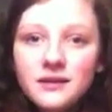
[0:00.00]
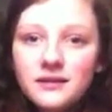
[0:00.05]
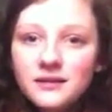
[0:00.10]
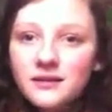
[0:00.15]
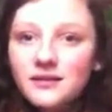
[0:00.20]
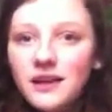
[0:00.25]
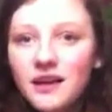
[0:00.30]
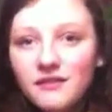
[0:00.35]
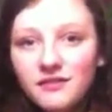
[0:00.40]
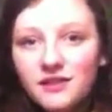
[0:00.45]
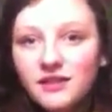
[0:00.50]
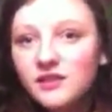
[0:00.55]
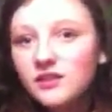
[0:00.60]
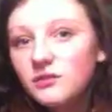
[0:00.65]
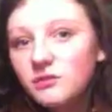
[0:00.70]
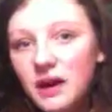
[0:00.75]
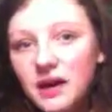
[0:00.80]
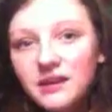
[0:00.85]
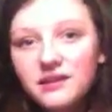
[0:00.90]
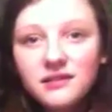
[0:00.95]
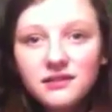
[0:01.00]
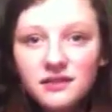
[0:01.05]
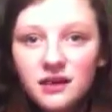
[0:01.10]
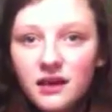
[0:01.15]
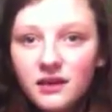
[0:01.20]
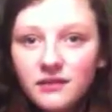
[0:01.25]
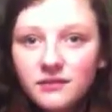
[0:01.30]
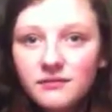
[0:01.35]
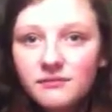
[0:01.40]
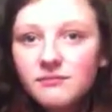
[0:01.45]
7 to 8
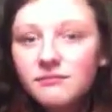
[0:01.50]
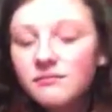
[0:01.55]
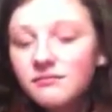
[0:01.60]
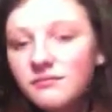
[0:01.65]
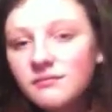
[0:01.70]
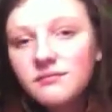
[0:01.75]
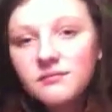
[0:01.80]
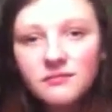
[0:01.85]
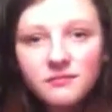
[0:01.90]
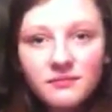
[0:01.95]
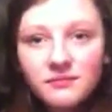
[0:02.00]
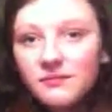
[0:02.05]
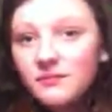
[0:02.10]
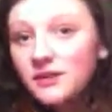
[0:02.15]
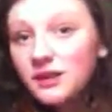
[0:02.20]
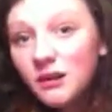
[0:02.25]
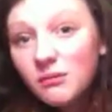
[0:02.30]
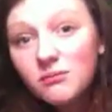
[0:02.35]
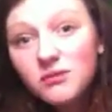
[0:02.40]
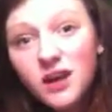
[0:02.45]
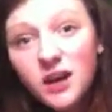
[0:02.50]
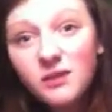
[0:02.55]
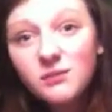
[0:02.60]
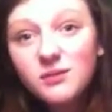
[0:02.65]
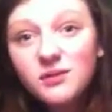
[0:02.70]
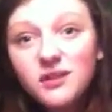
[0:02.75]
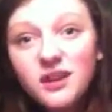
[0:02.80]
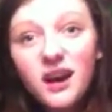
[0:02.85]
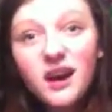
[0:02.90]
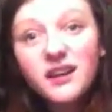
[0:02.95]
stone,
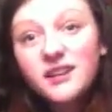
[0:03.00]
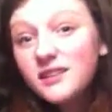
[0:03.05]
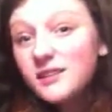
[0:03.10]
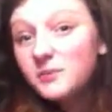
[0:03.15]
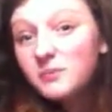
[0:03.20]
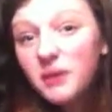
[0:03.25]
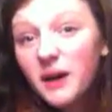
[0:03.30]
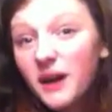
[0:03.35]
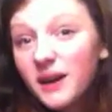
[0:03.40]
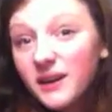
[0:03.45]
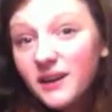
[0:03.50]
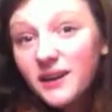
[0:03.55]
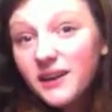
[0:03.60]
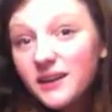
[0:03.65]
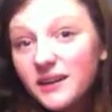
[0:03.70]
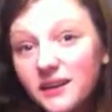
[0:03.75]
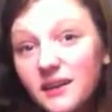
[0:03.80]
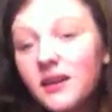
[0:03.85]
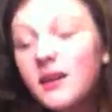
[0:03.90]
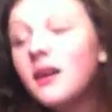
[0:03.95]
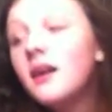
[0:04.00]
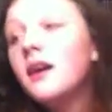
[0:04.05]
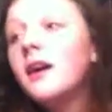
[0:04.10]
sometimes 9, depending.